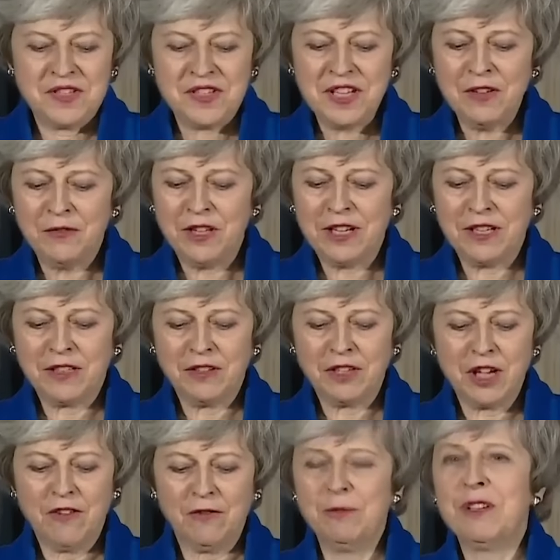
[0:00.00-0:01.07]
This
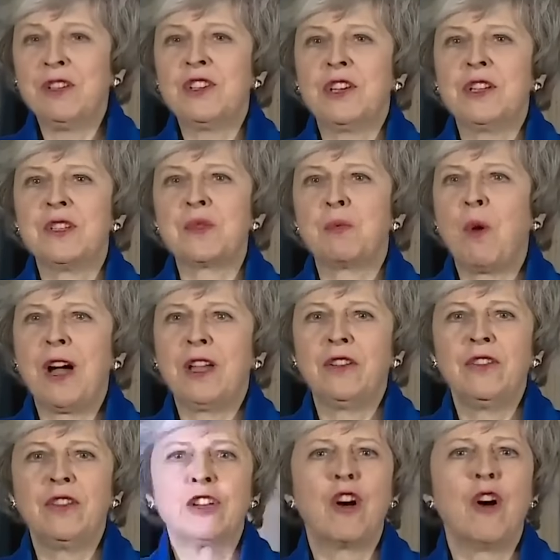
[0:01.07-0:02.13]
evening, the government has
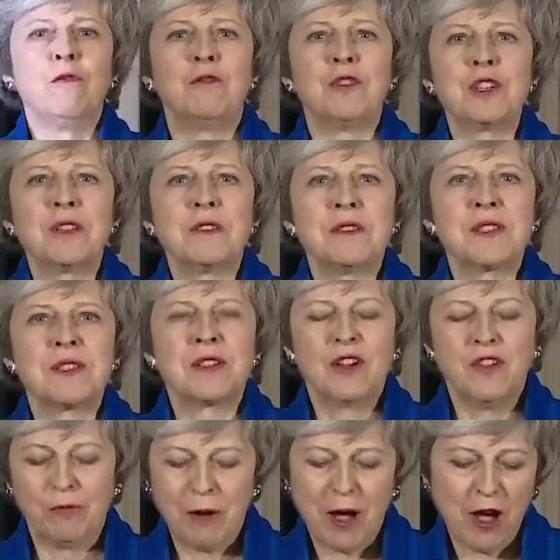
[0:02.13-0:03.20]
won the confidence
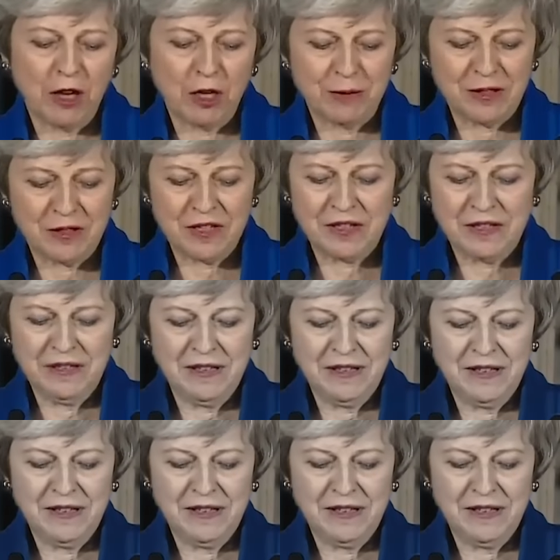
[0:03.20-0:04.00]
of Parliament.